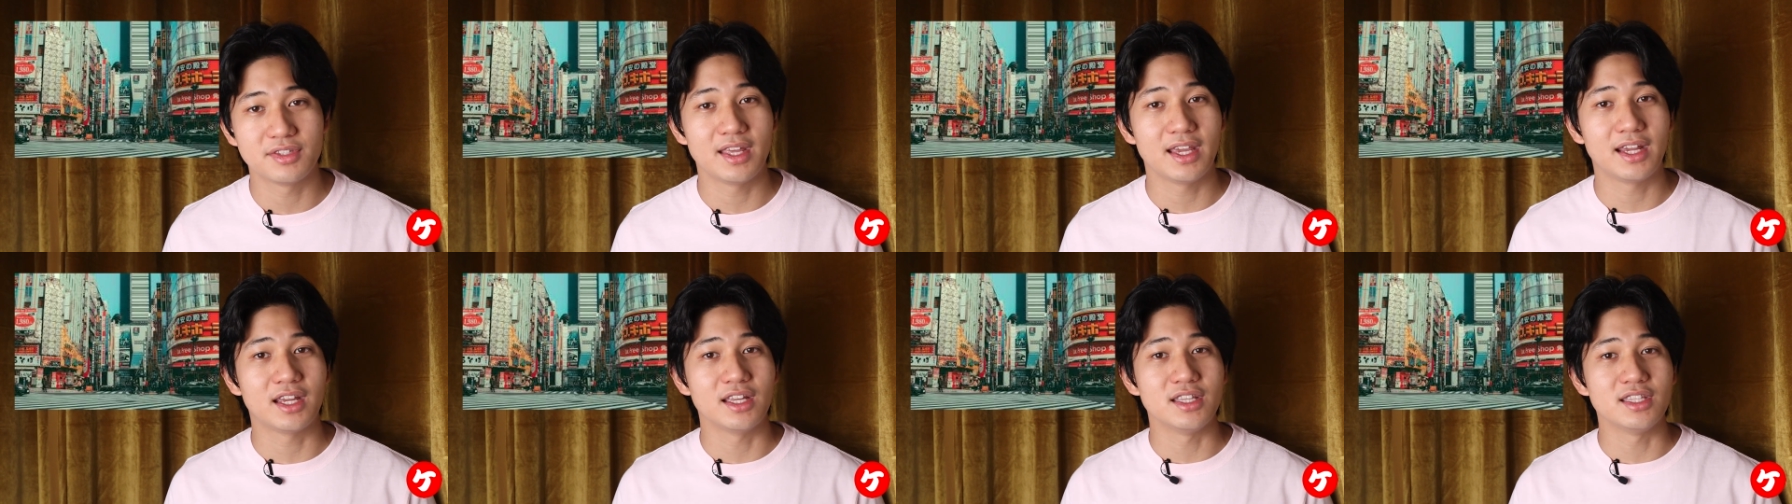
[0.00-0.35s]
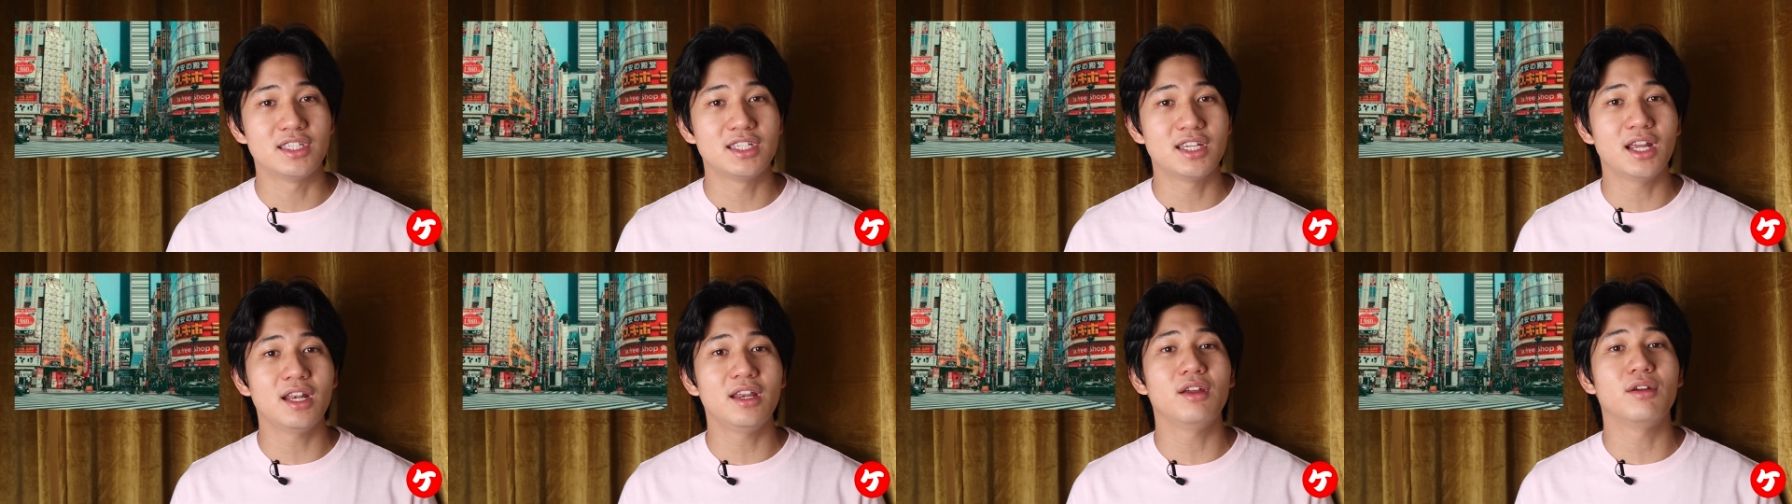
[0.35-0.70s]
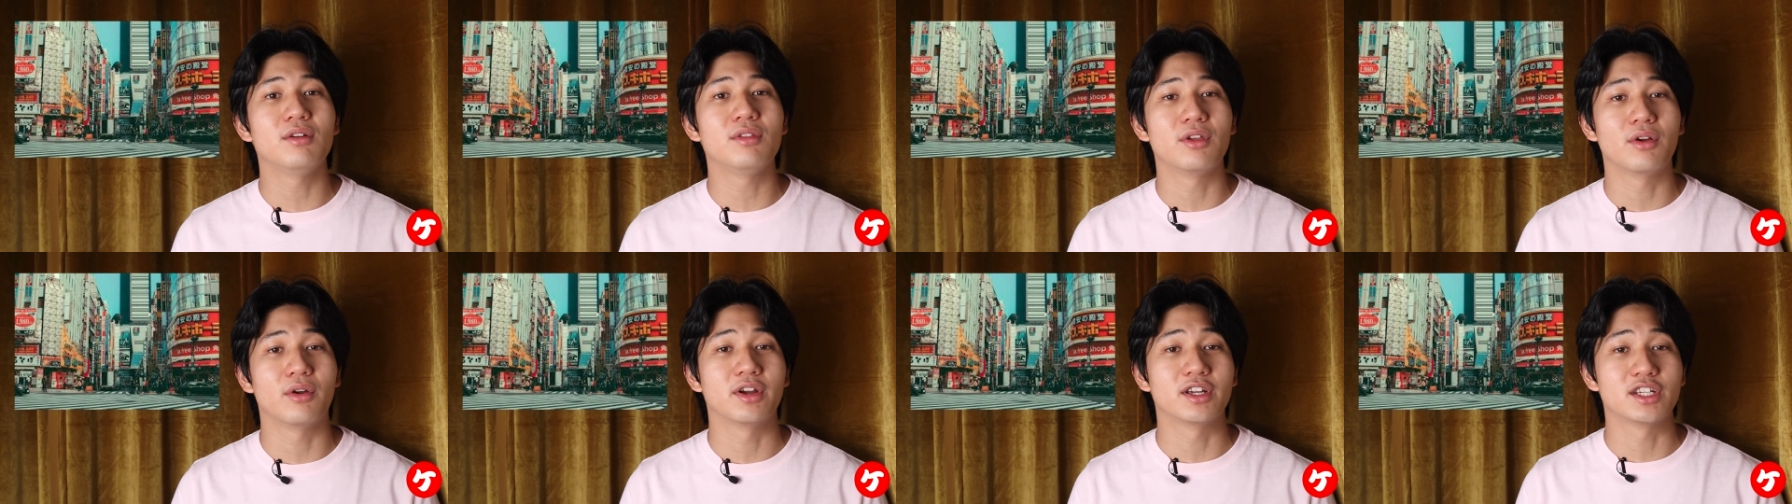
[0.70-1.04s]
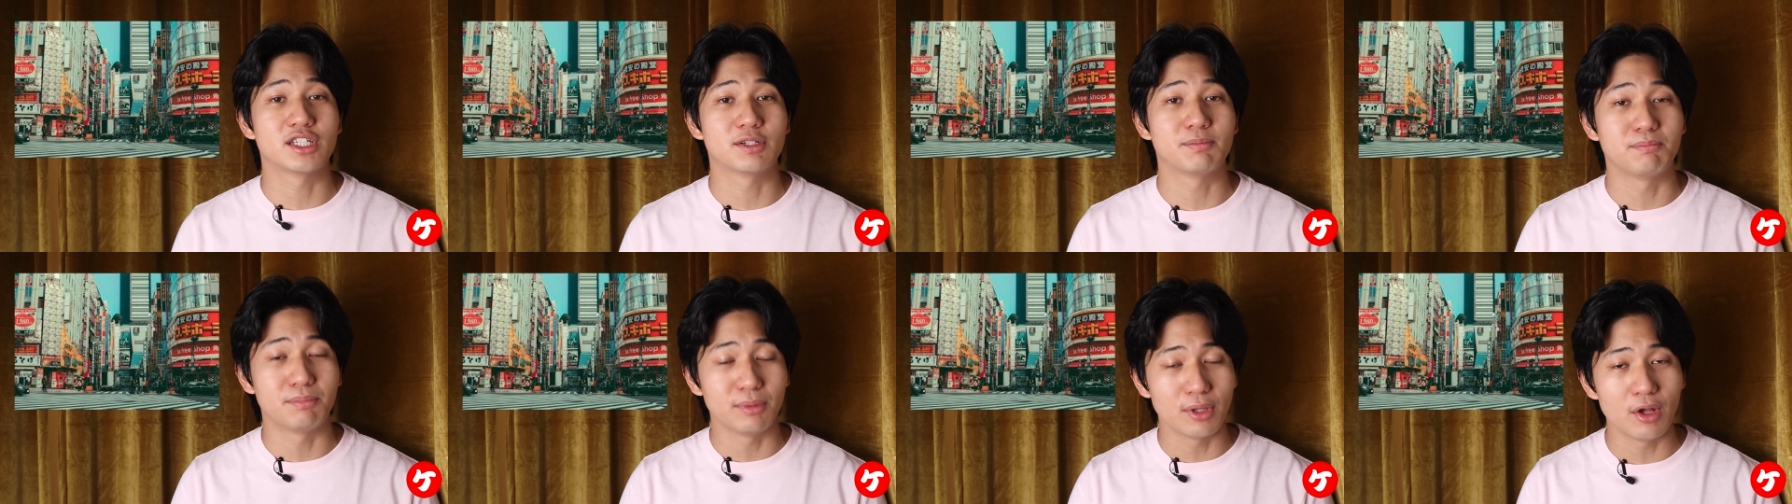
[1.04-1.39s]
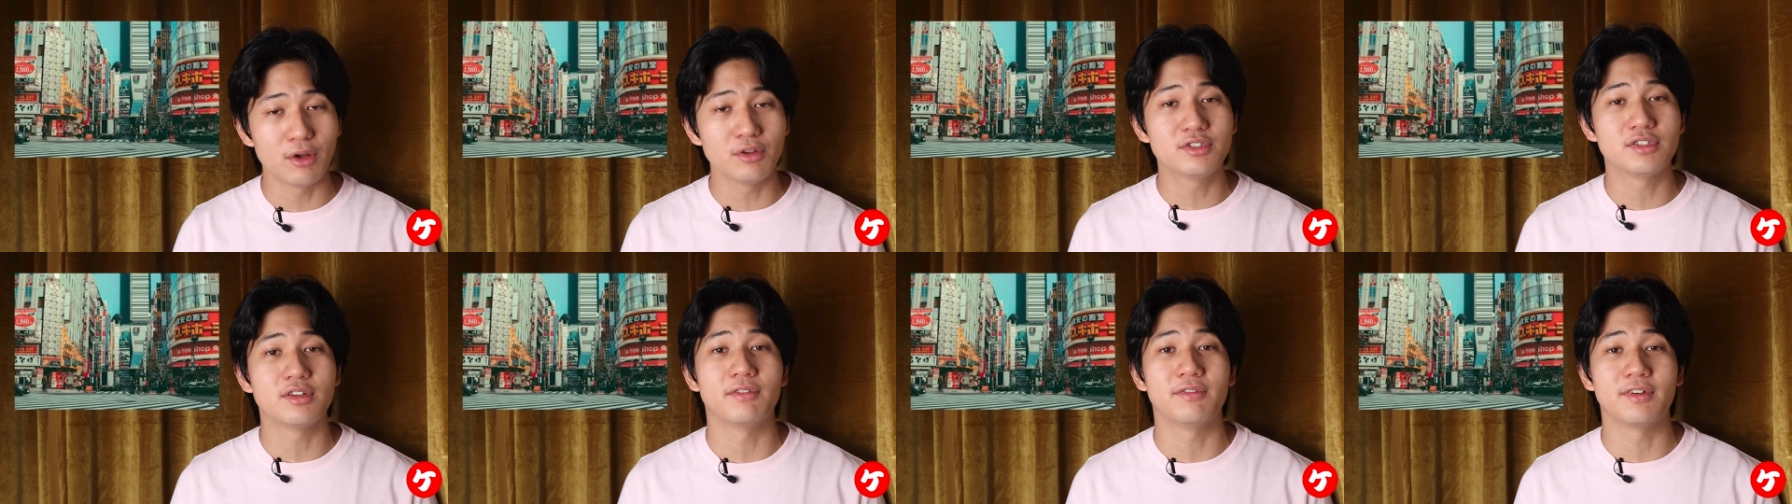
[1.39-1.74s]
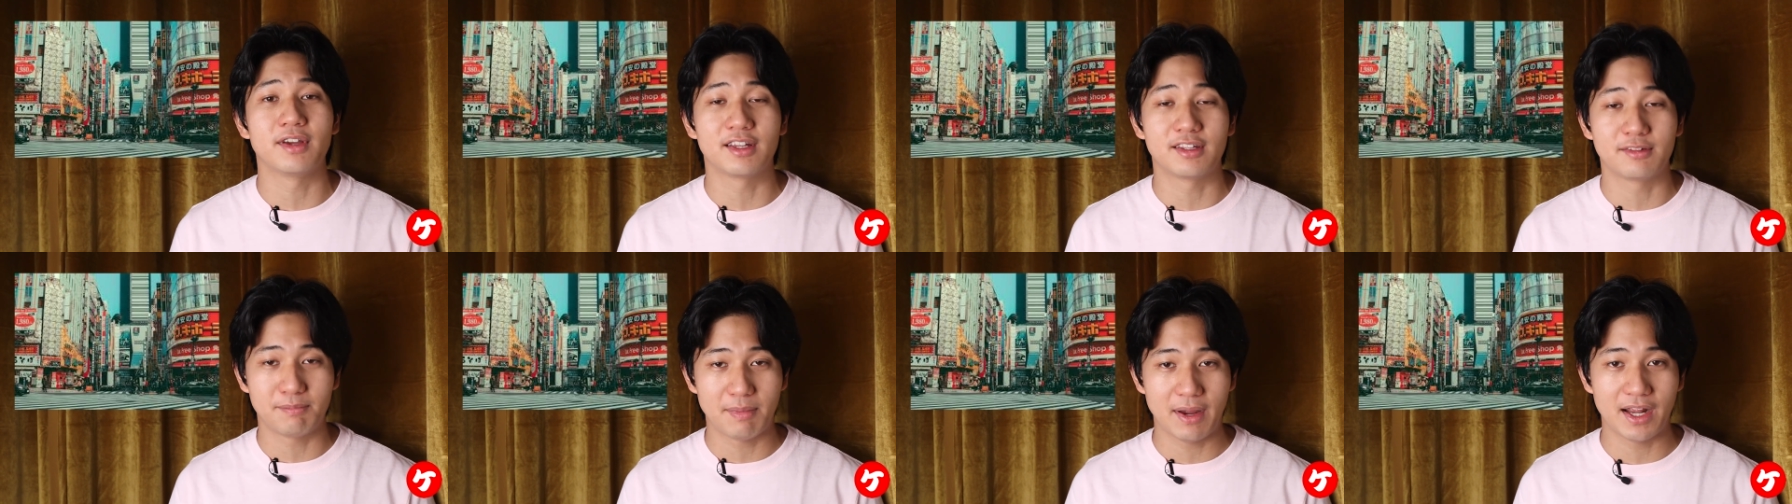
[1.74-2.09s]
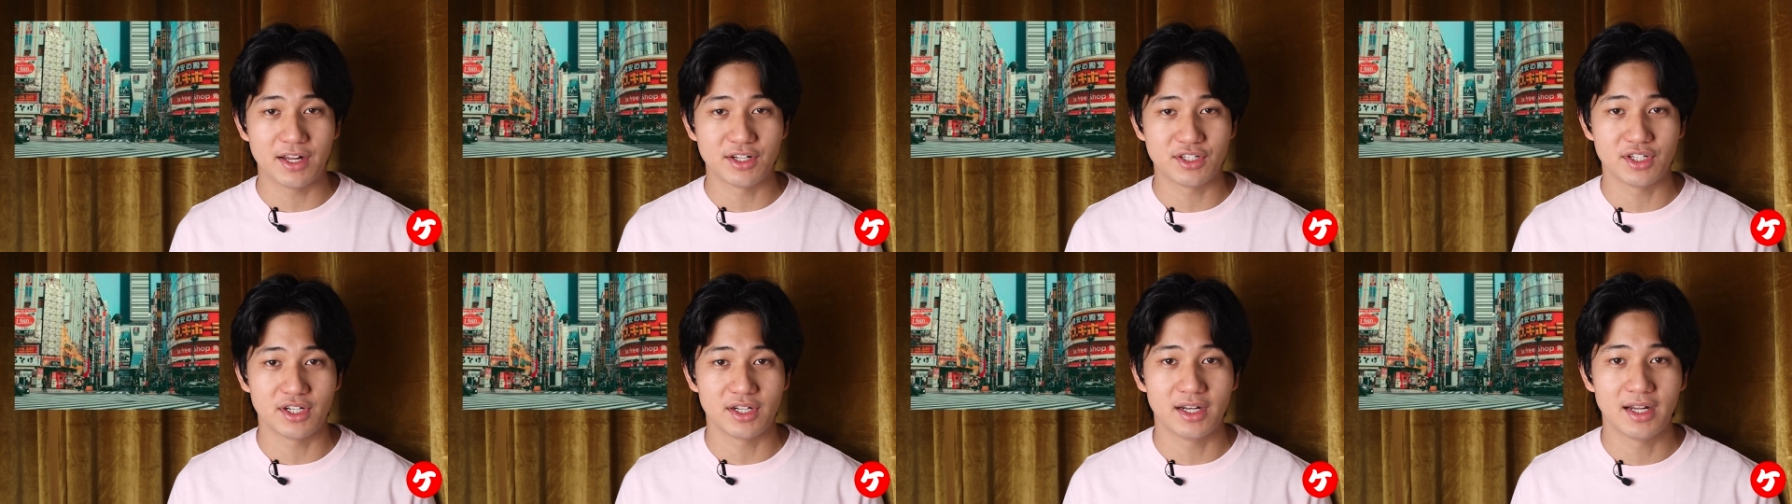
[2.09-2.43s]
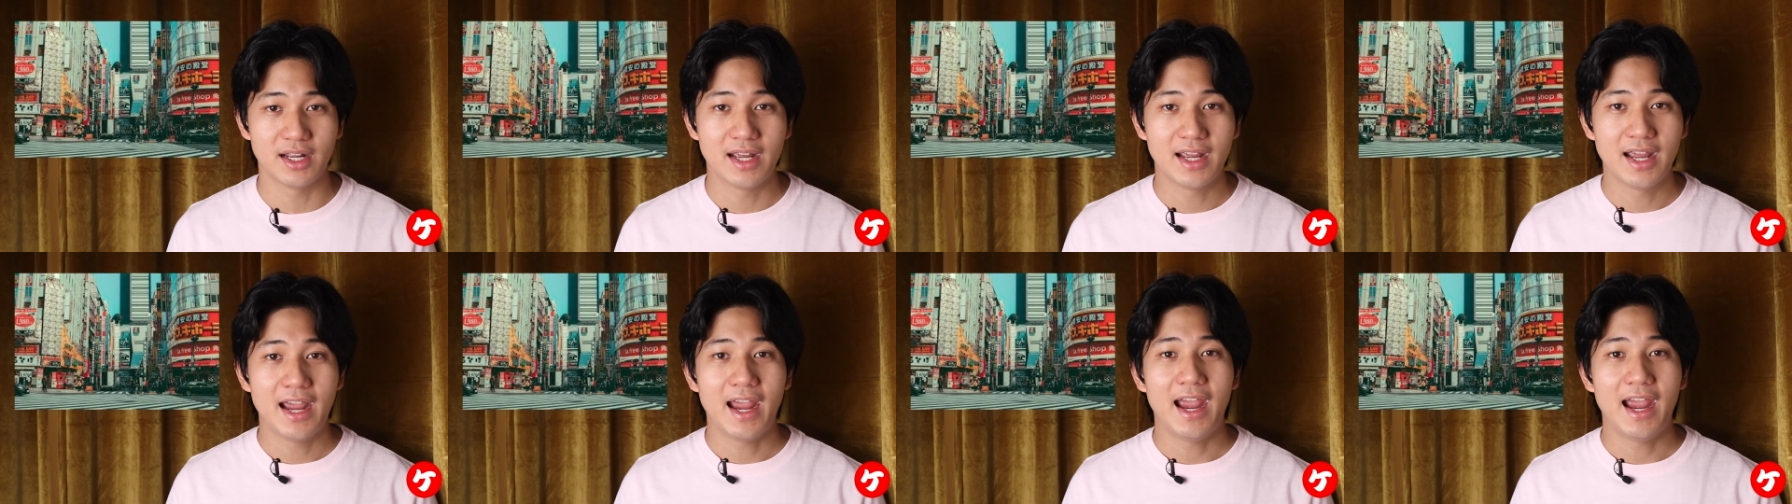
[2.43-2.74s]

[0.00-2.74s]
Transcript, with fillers: they continued their explosive expansion.